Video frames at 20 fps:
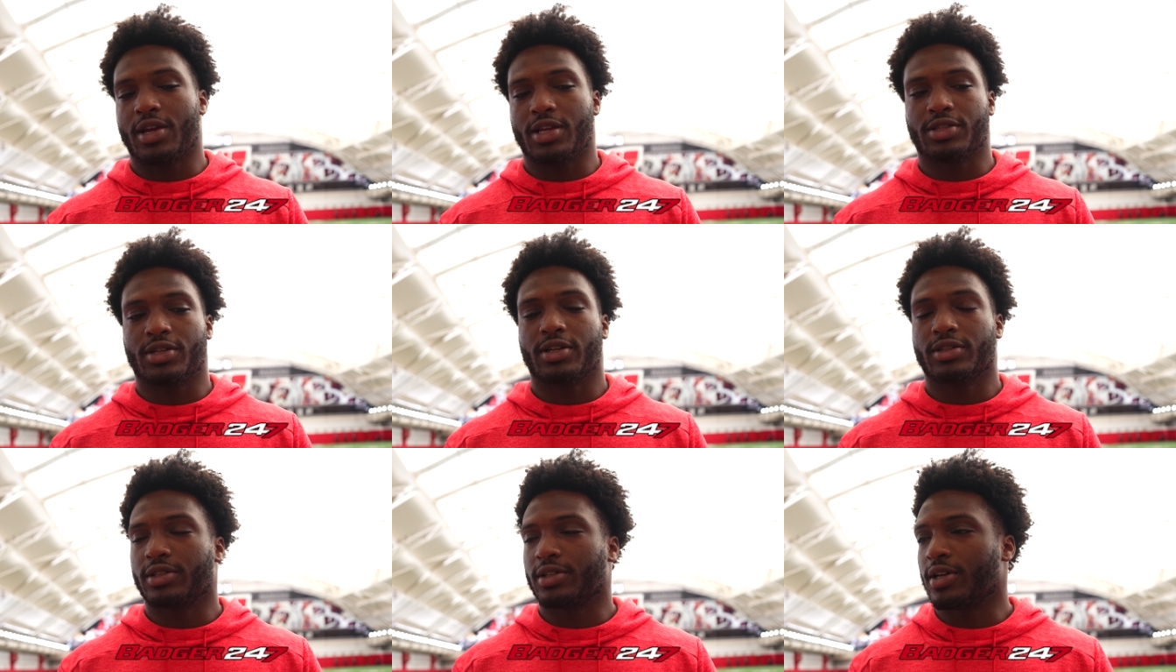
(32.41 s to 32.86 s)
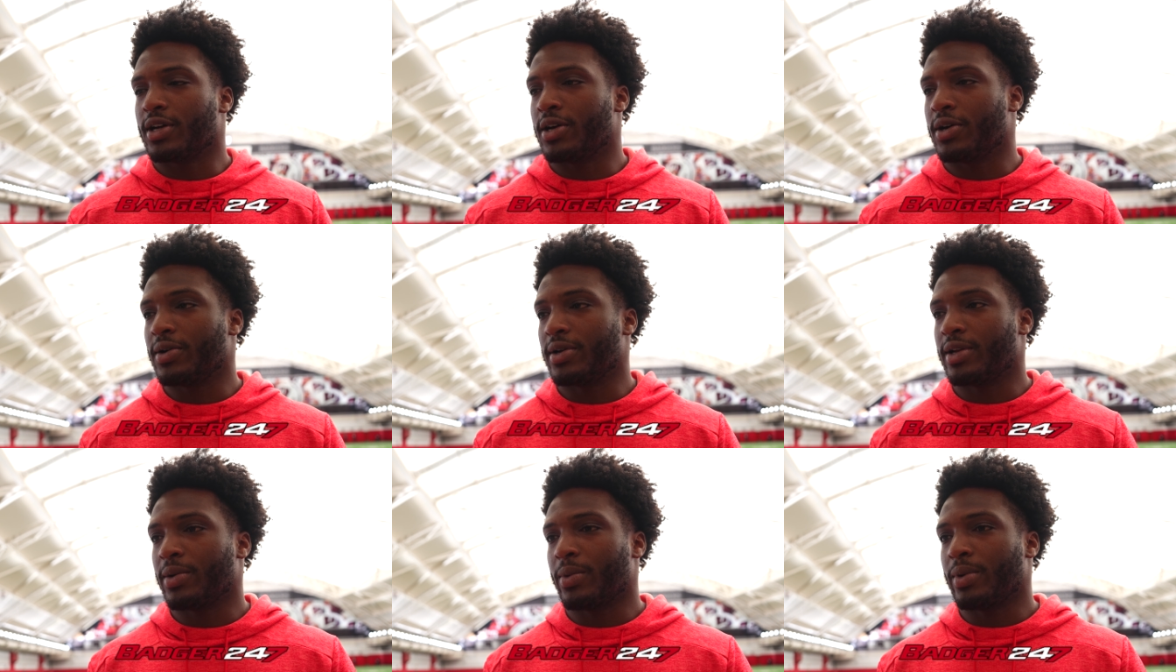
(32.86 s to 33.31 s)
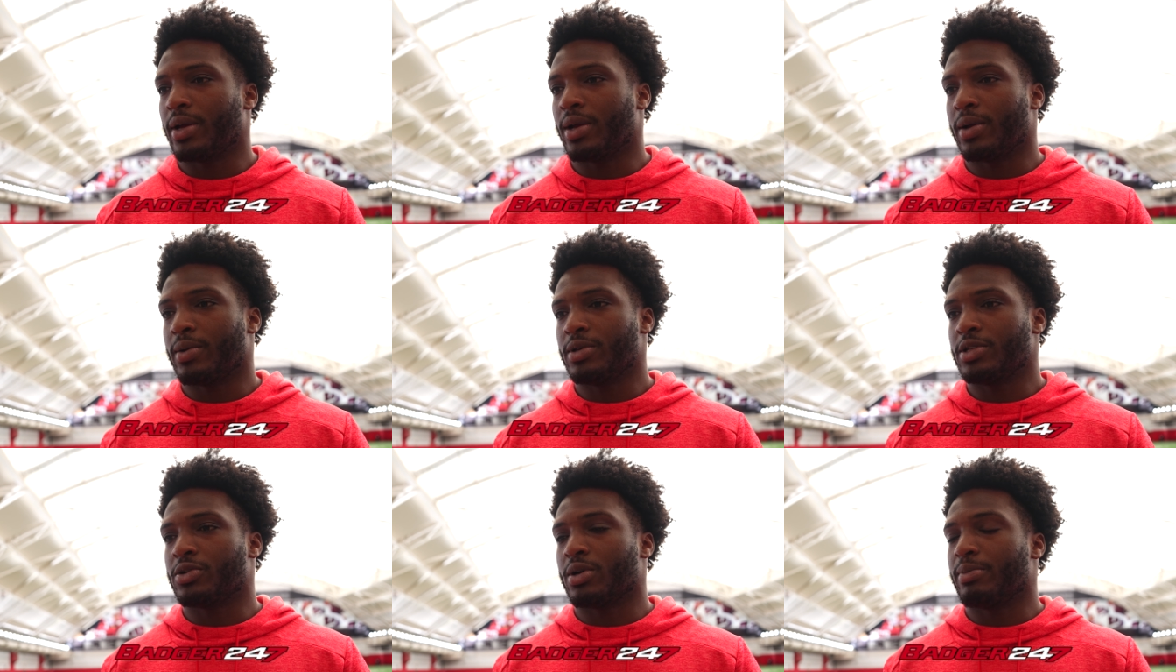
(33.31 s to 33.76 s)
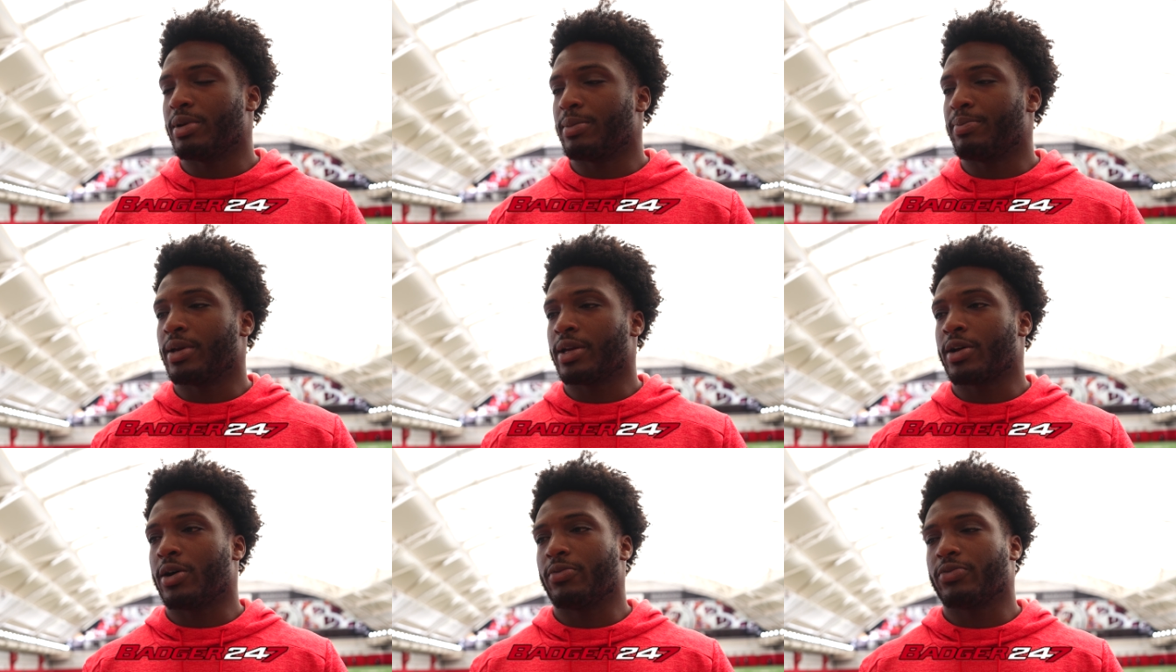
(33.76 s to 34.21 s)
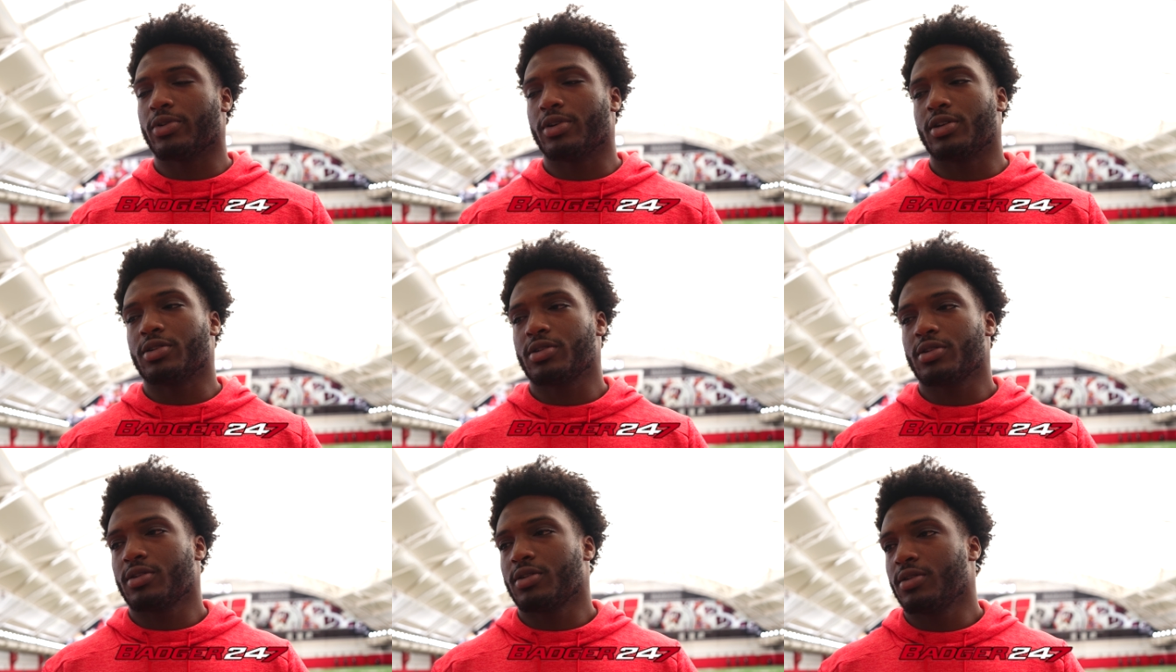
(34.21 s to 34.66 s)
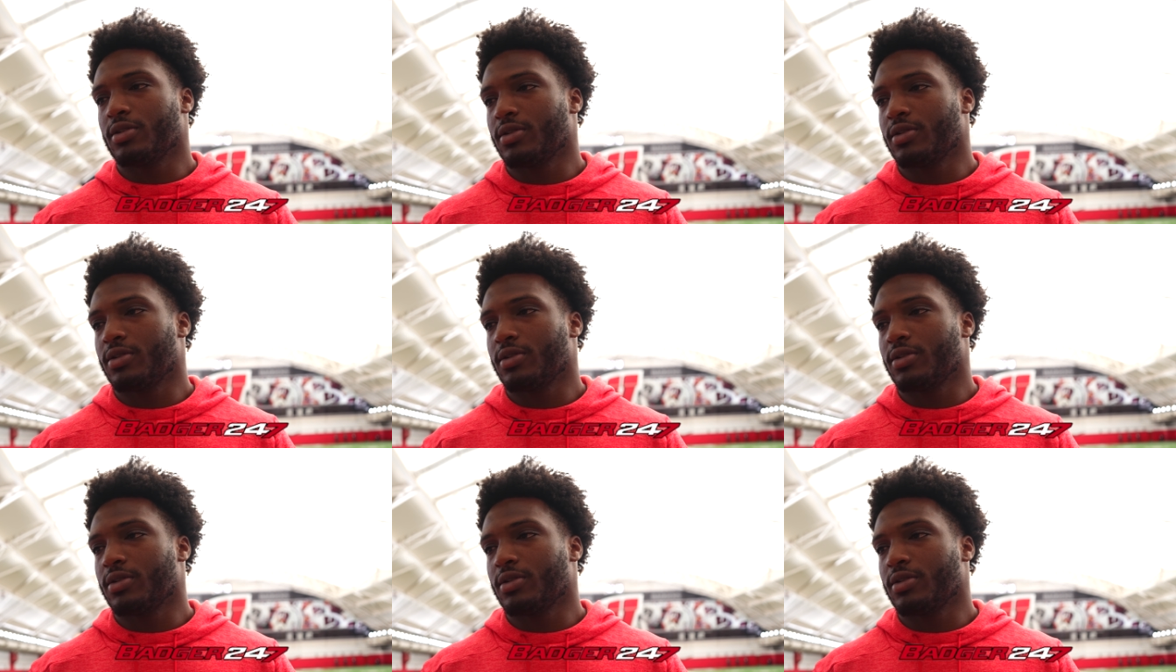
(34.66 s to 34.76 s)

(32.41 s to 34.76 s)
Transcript: He's good to go, and uh, he's going to be a big help for us.